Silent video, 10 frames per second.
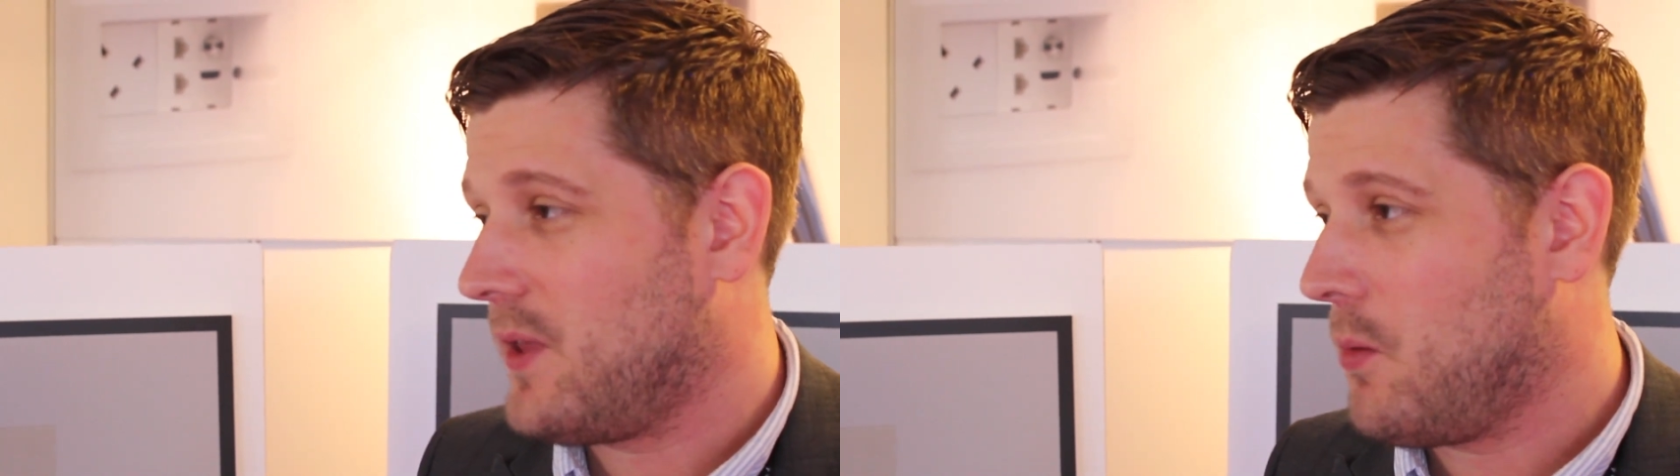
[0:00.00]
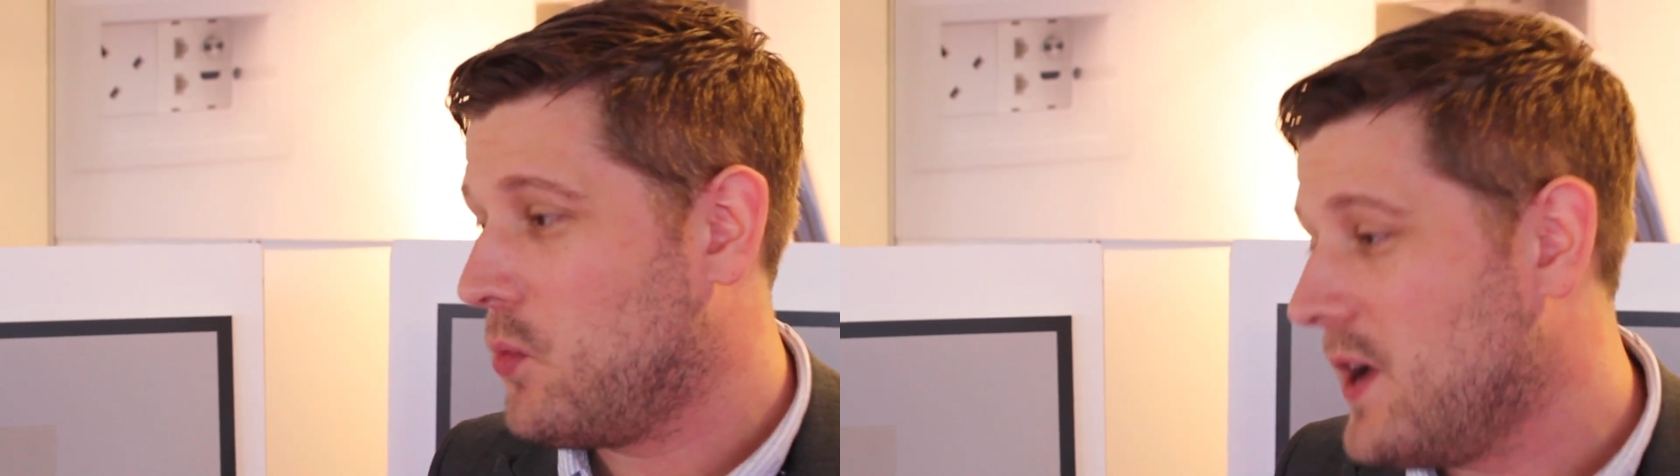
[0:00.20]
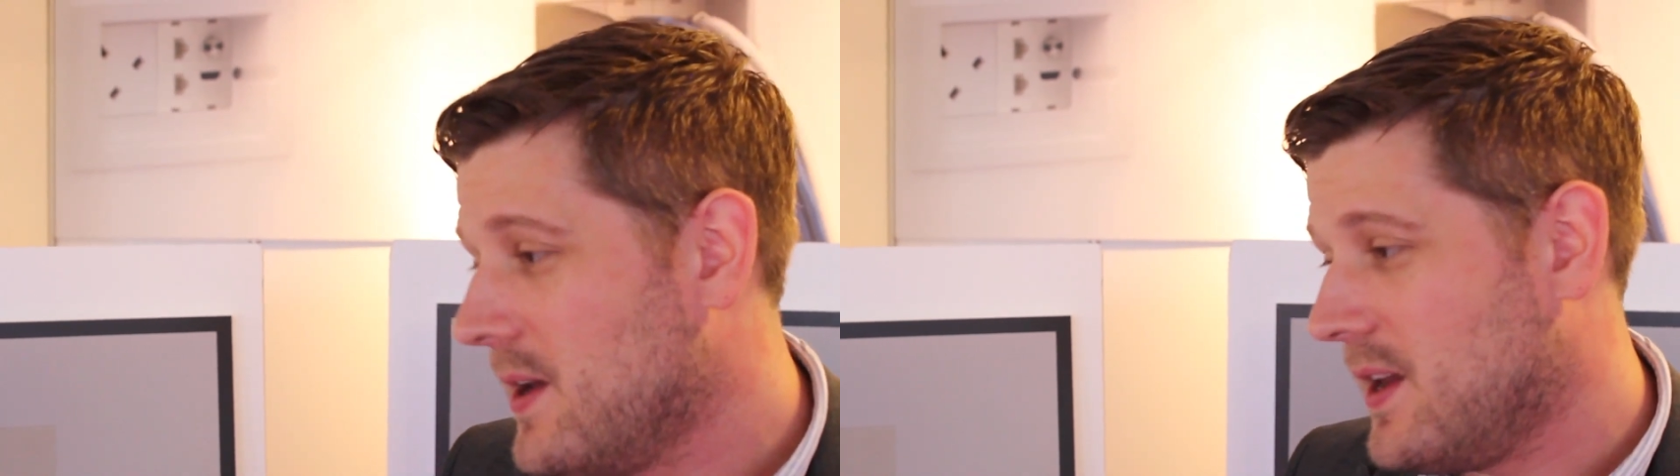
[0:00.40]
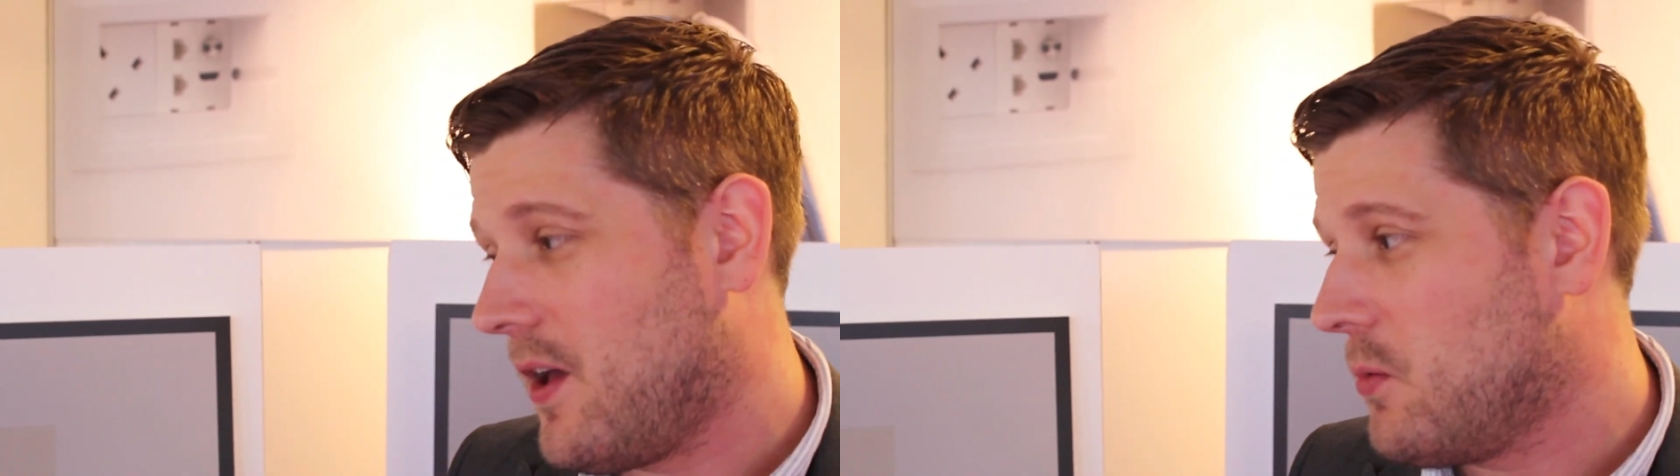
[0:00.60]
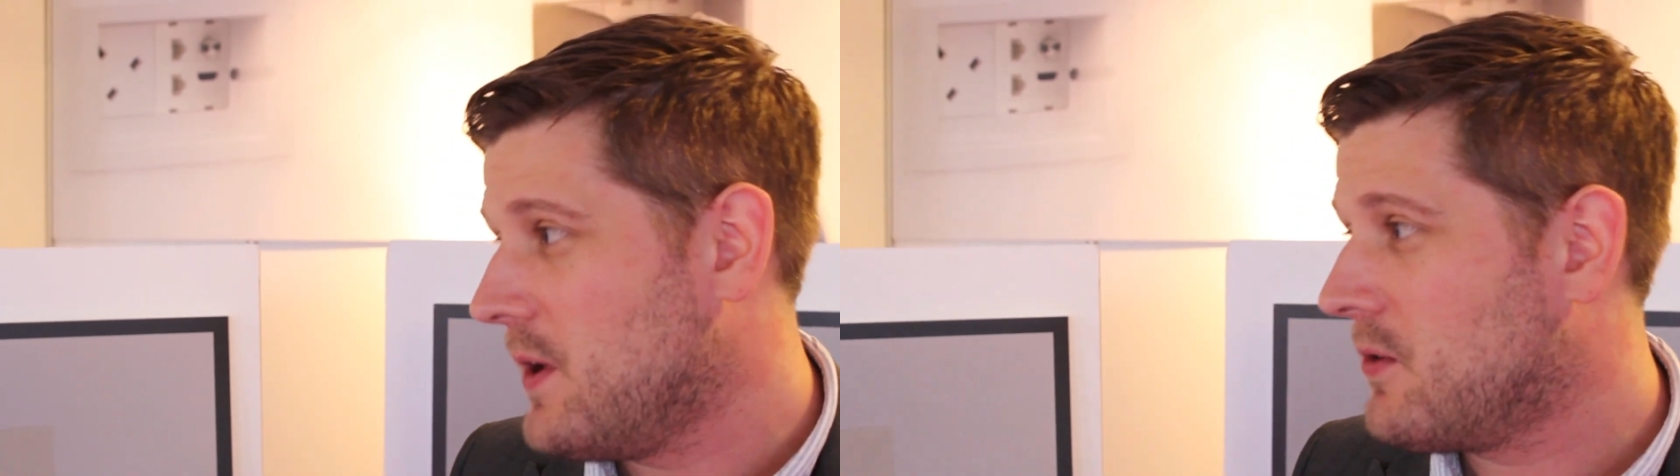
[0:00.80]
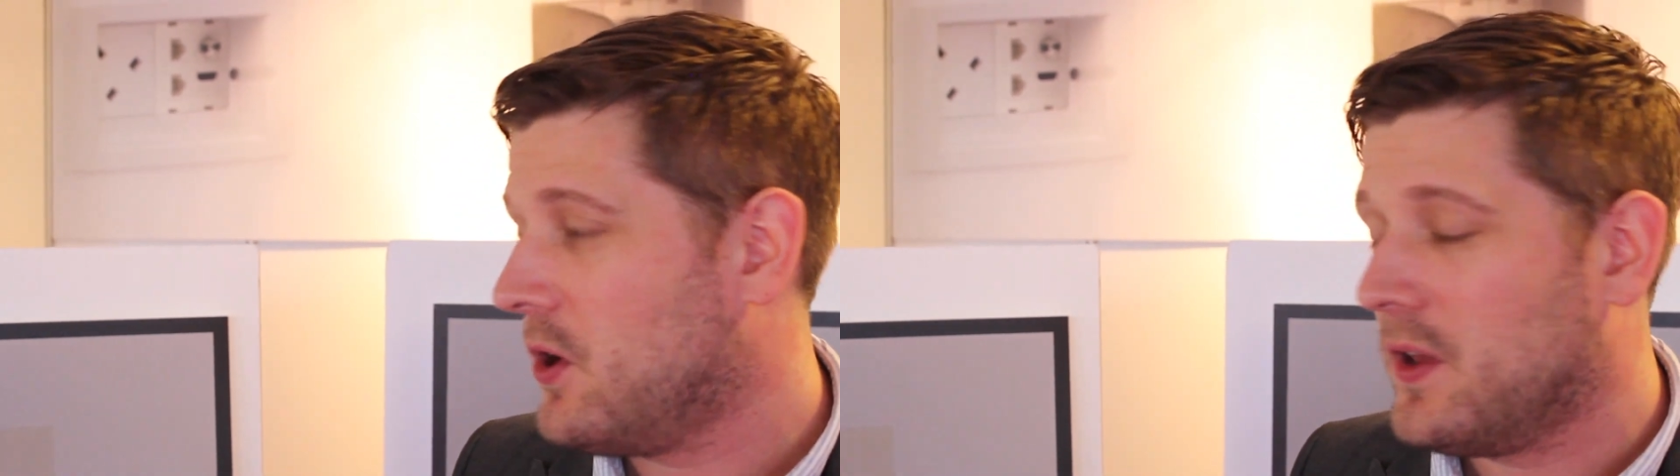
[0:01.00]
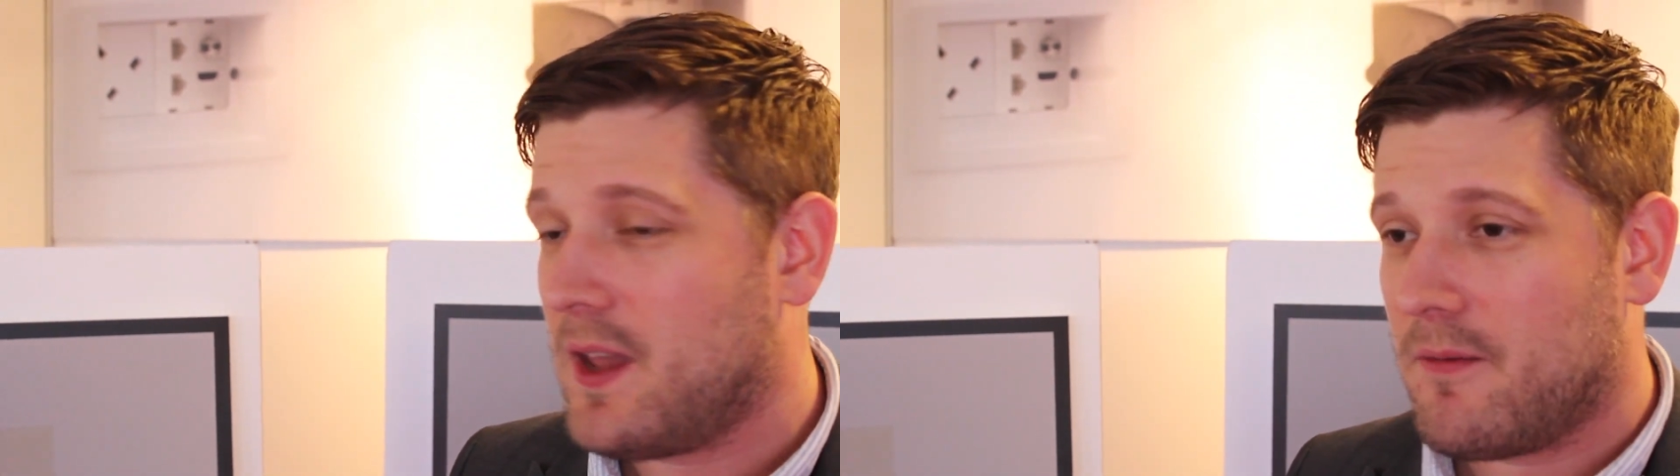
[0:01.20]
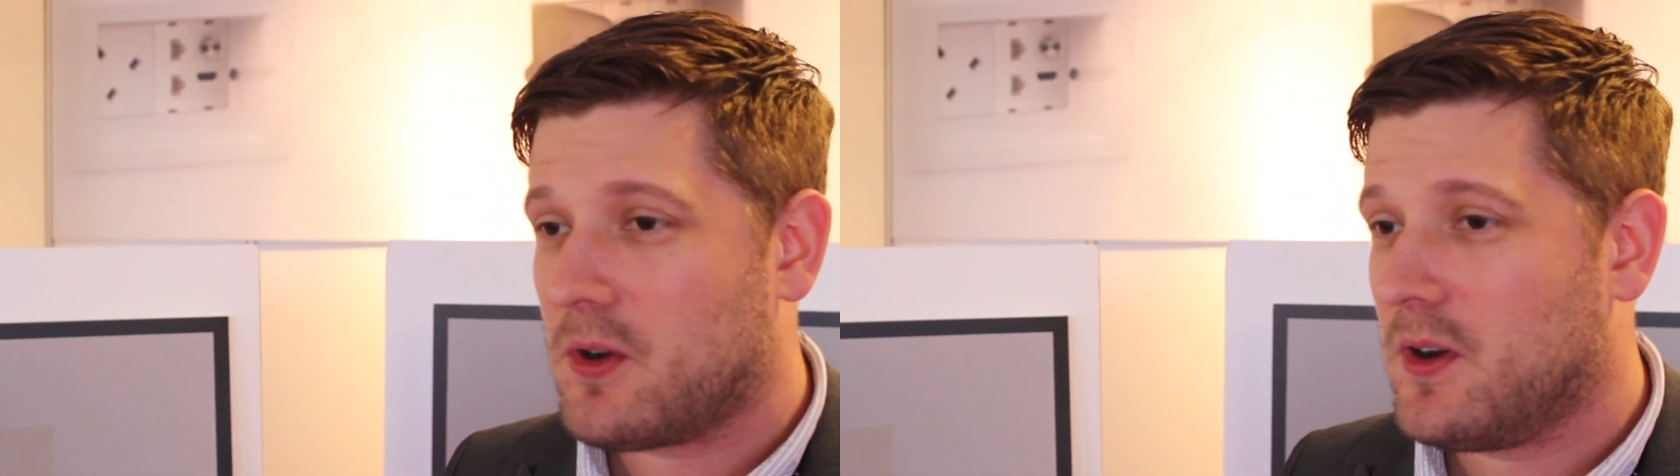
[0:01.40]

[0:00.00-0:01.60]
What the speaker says: that we've got and the other